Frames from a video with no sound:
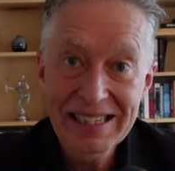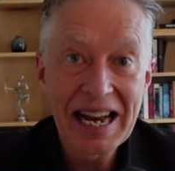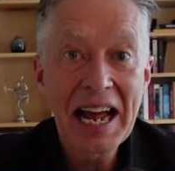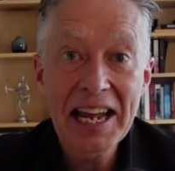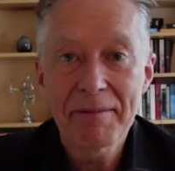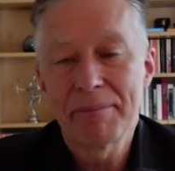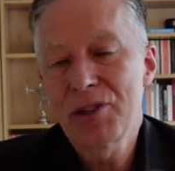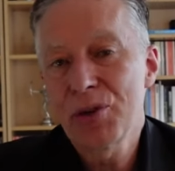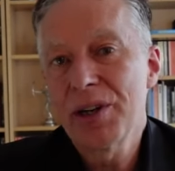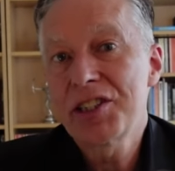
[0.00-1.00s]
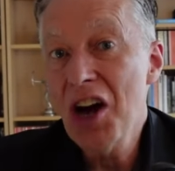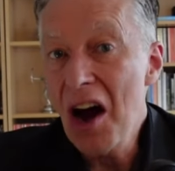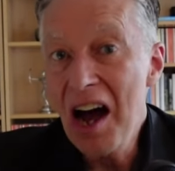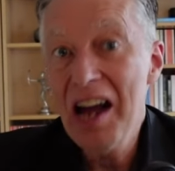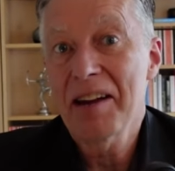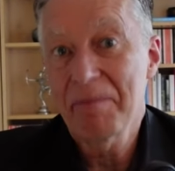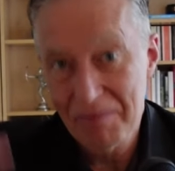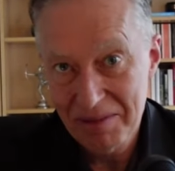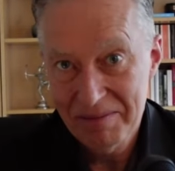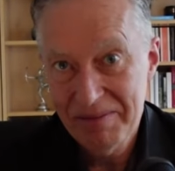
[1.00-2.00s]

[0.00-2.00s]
name to a time,